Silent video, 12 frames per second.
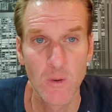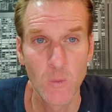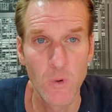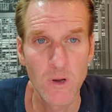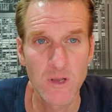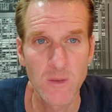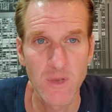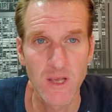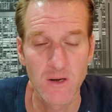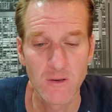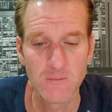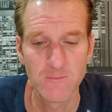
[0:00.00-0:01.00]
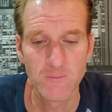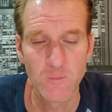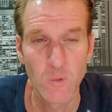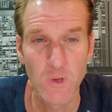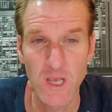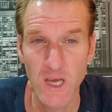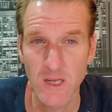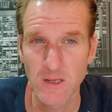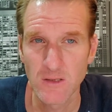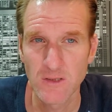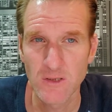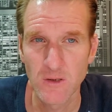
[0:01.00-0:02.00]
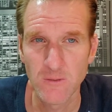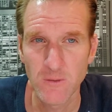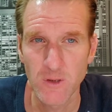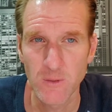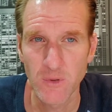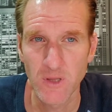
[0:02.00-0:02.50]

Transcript: Well, Camille, we got a good show for you